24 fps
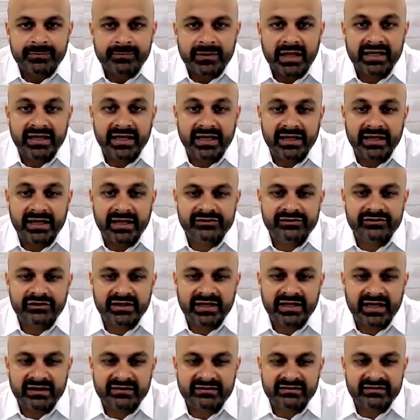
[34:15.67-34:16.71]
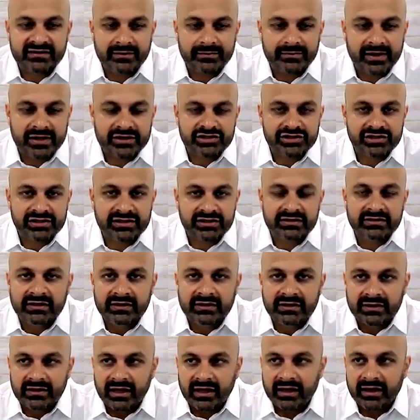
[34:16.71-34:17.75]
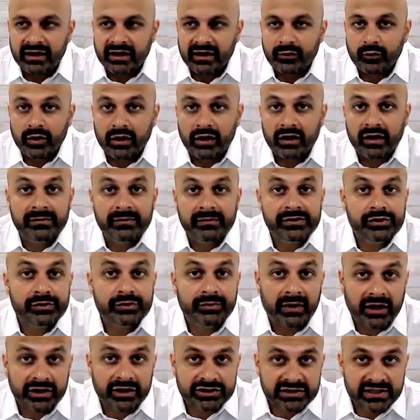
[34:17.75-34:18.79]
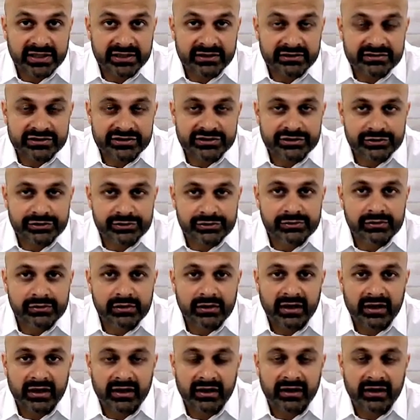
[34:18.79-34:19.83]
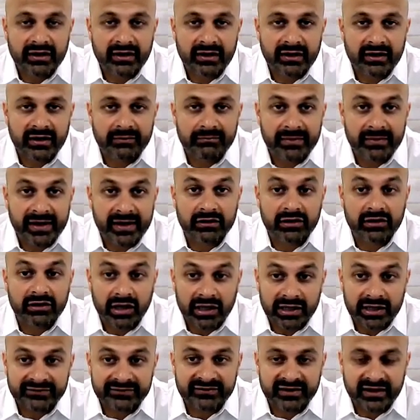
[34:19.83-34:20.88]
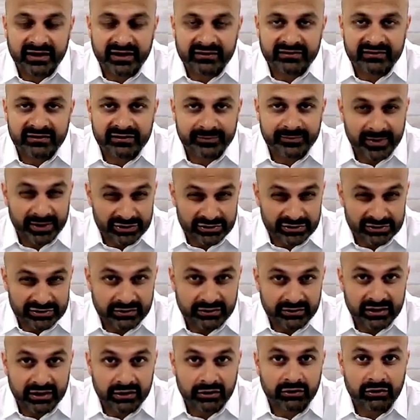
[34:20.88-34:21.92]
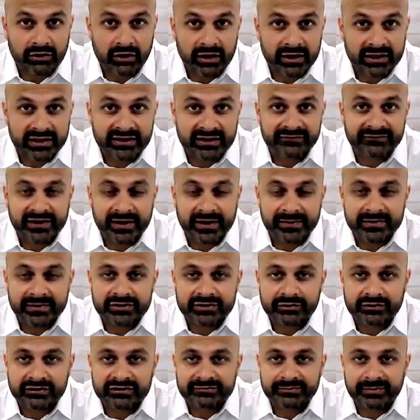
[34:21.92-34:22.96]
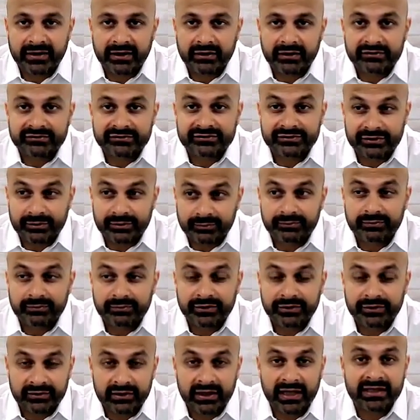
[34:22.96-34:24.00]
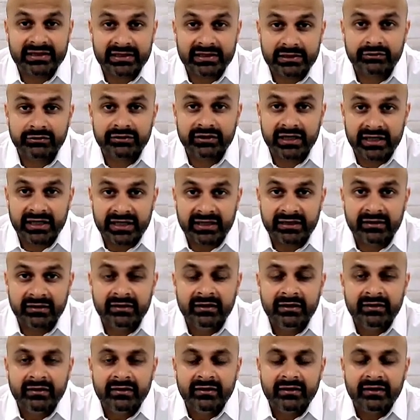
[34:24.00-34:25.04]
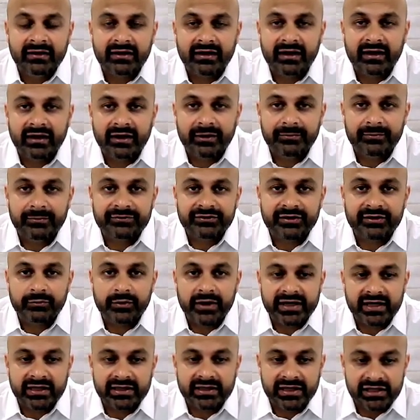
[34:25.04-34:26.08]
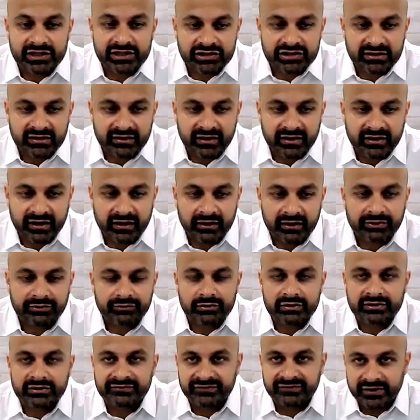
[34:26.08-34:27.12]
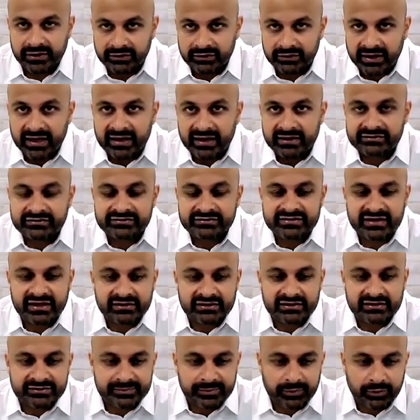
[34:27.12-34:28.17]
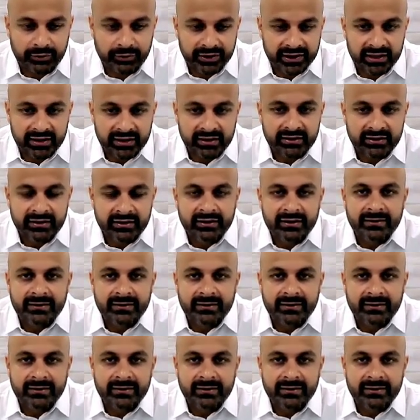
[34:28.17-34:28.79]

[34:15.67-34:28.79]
Again, these are cases I mentioned uh, where immunomodulators do uh, uh, make a lot of sense. These patients are in a chronic inflammatory spiral, so they're, they're likely going to need um, some regulation there through lifitegrast or cyclosporine